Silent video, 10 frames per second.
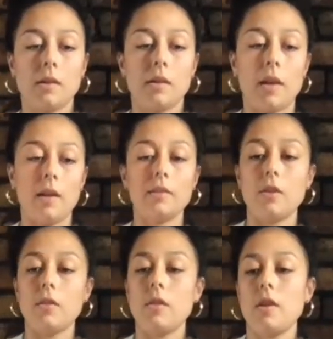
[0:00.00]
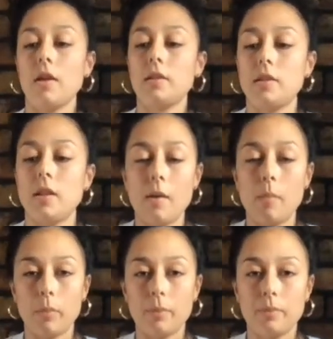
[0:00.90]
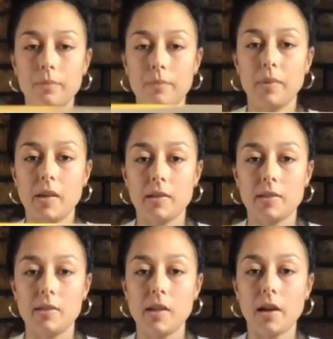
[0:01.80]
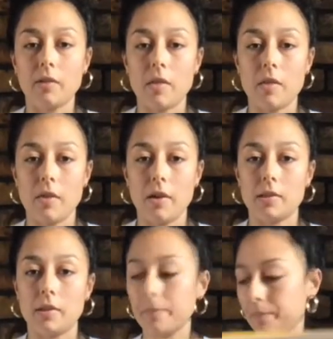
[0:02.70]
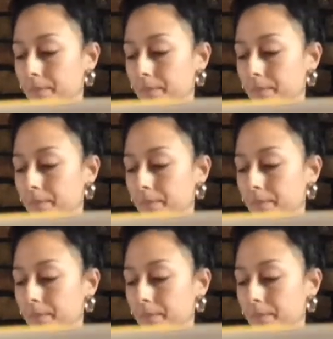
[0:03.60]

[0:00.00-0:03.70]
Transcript: Okay, so the next step is to decorate the theatre.